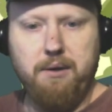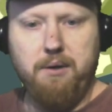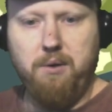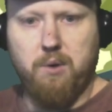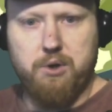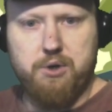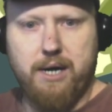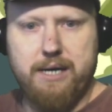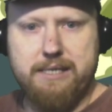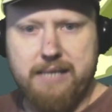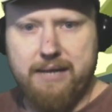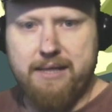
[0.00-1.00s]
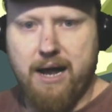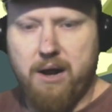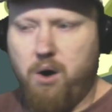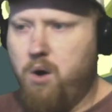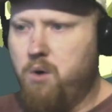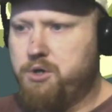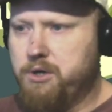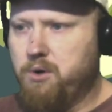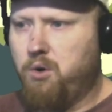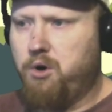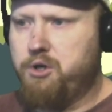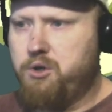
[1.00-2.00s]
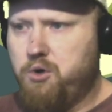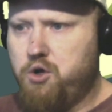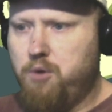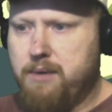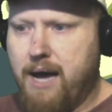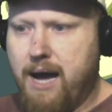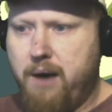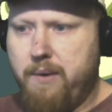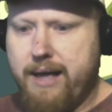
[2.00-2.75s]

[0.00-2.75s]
who are trying to say that, in order to do a UBI,